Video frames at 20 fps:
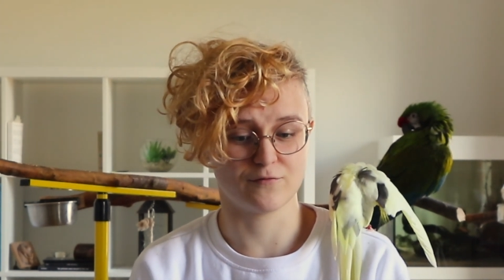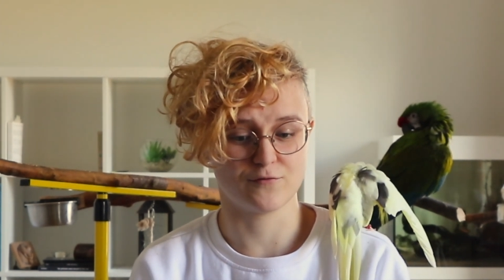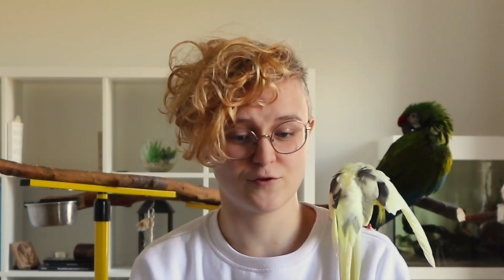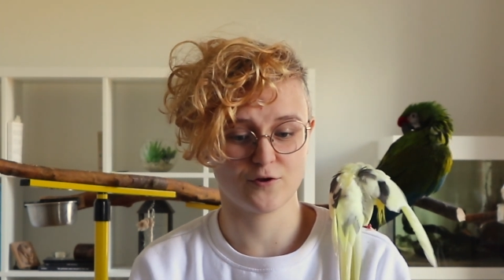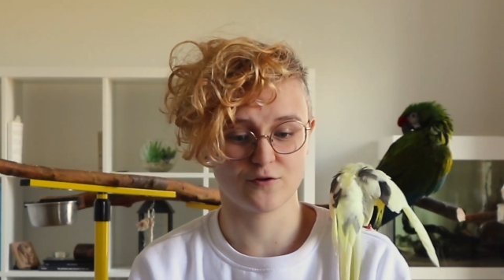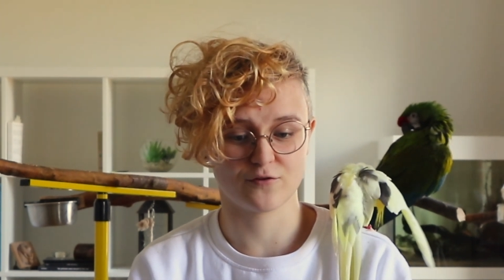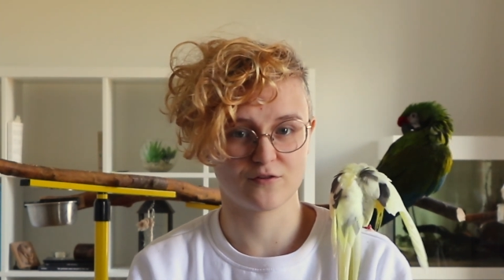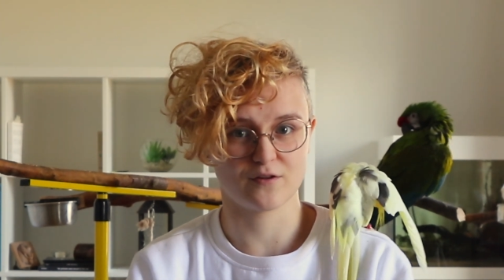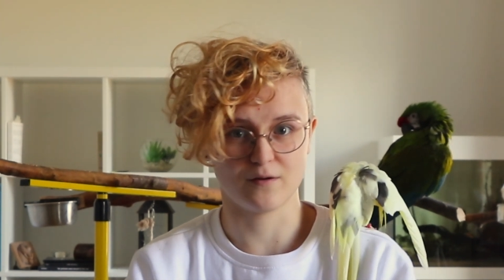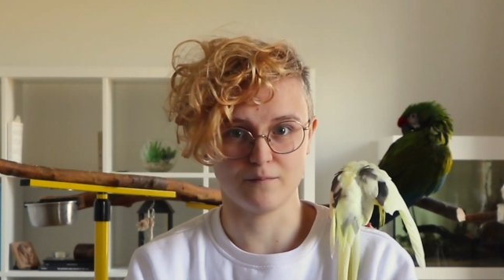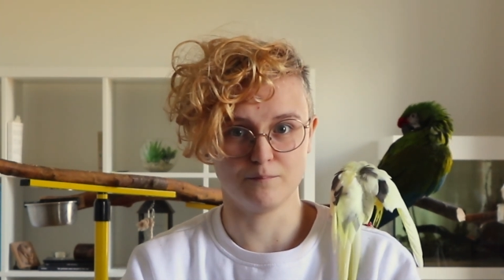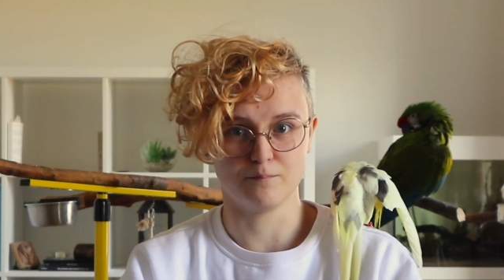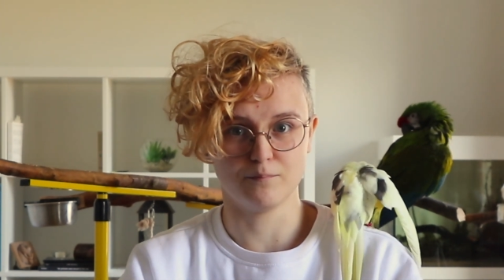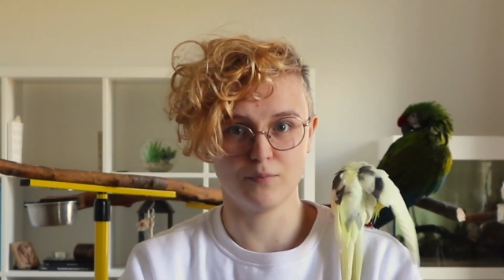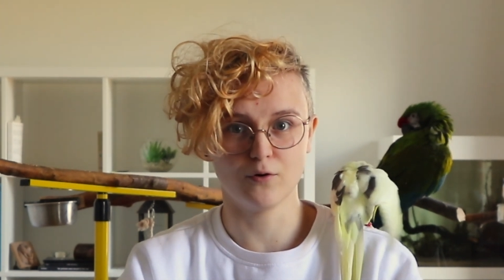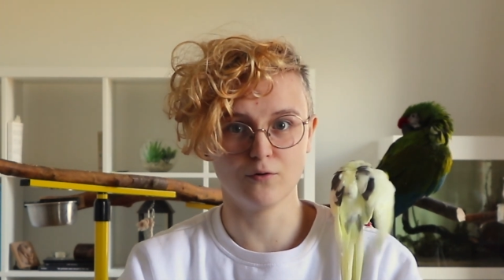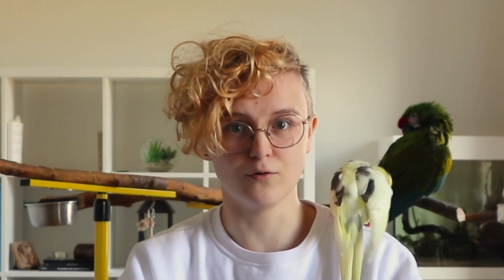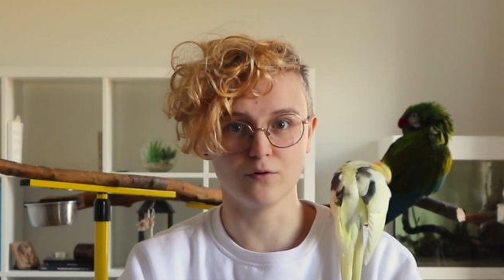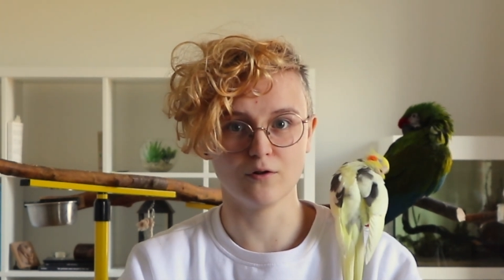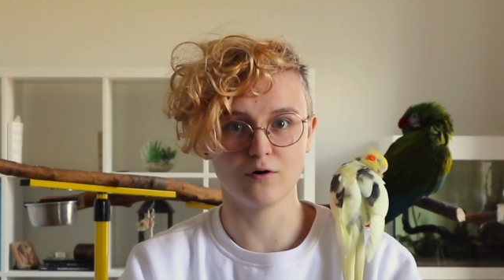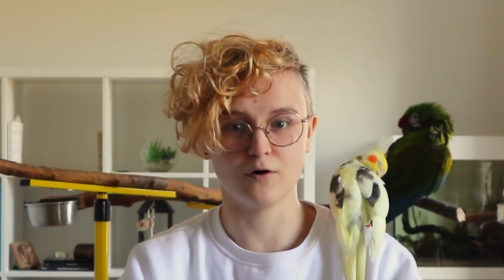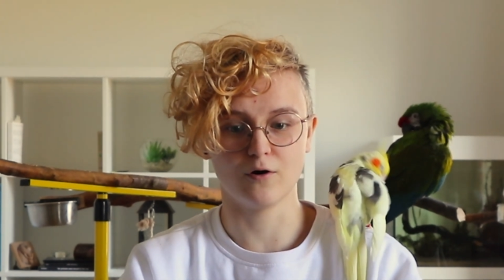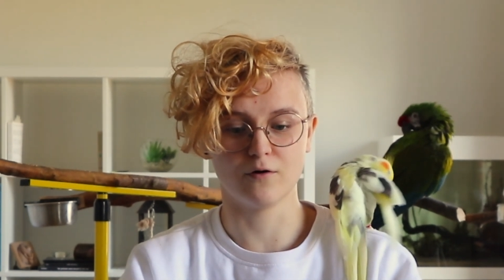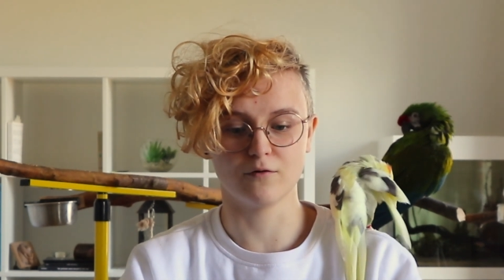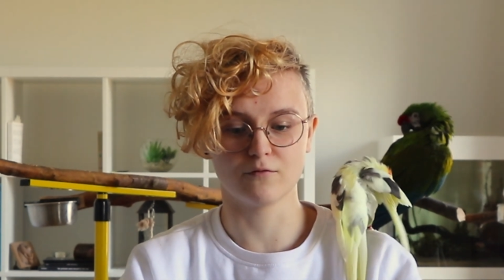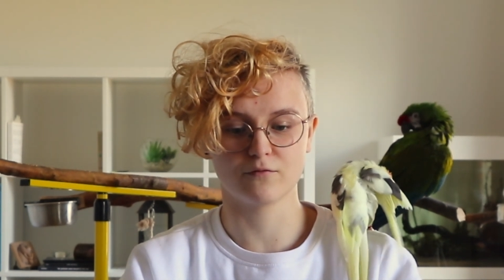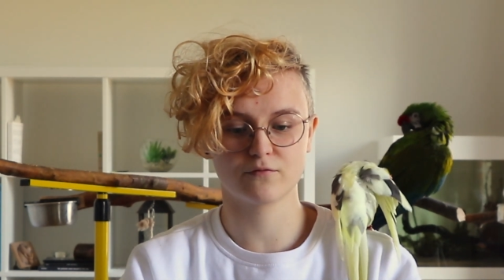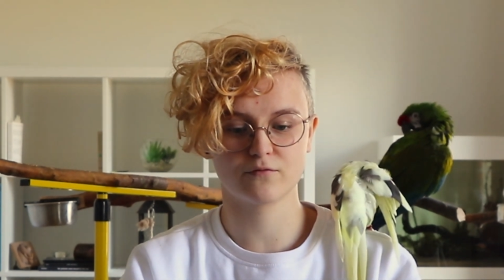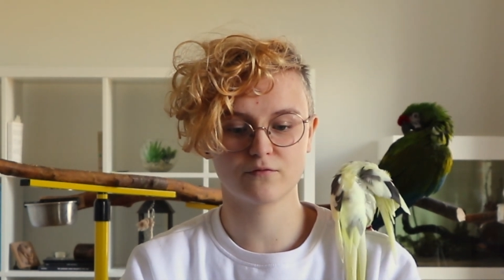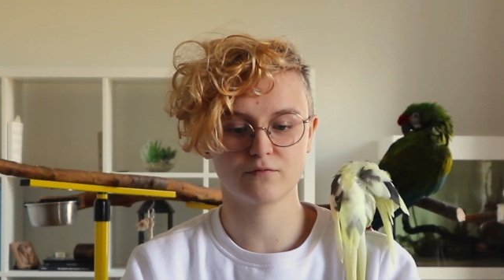just a bowl
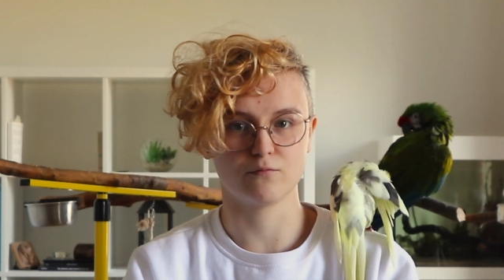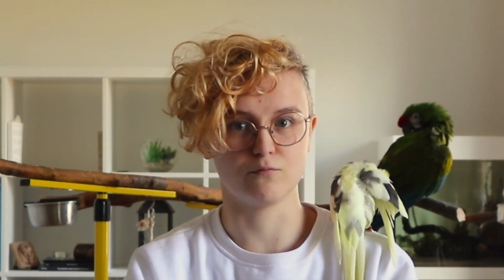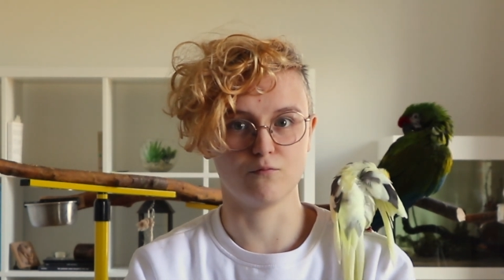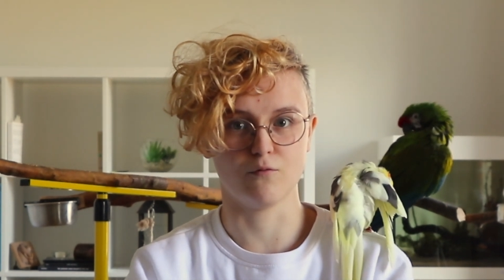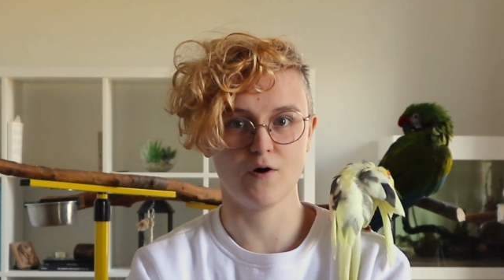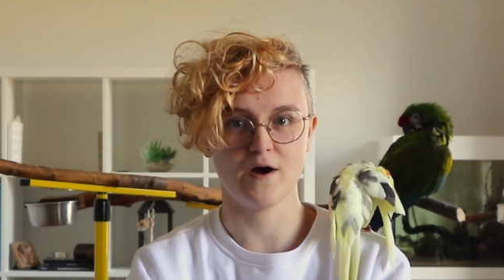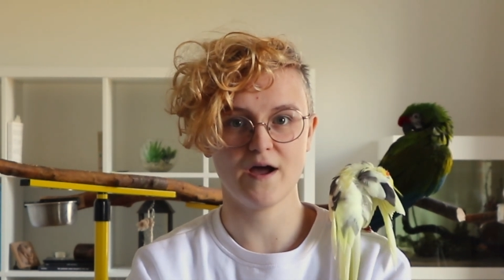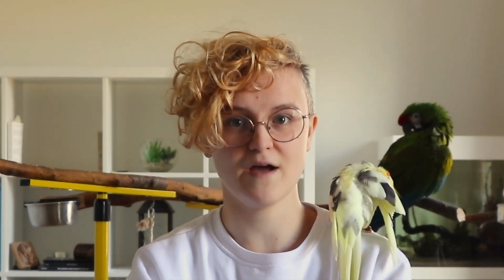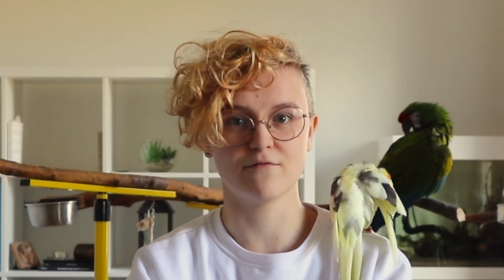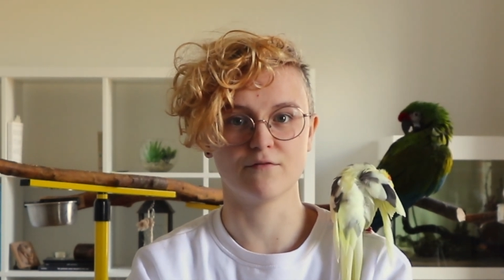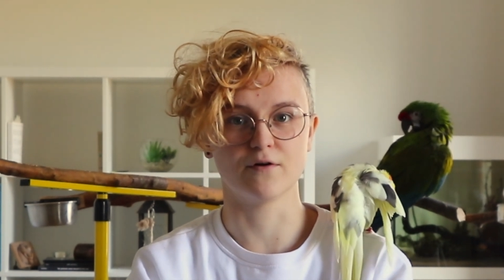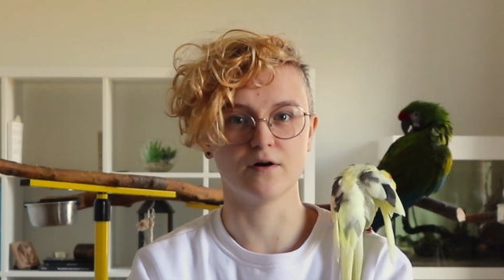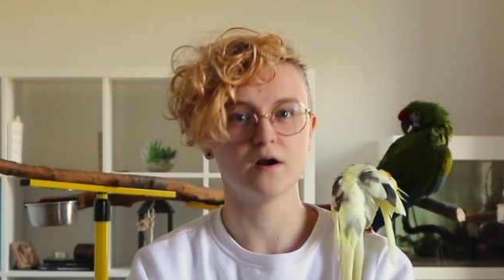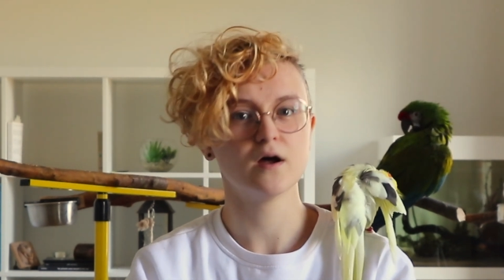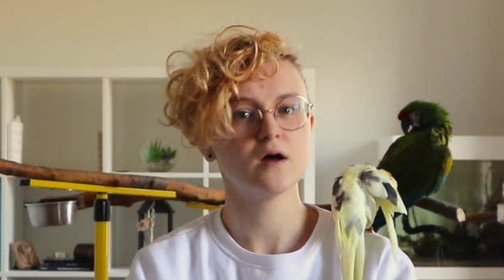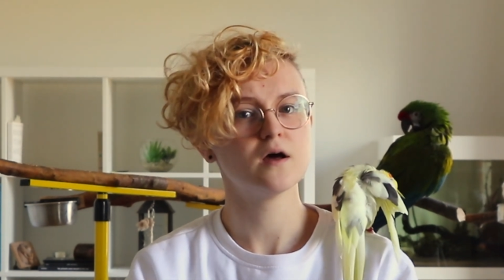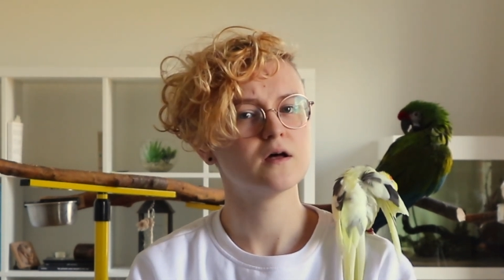of whatever,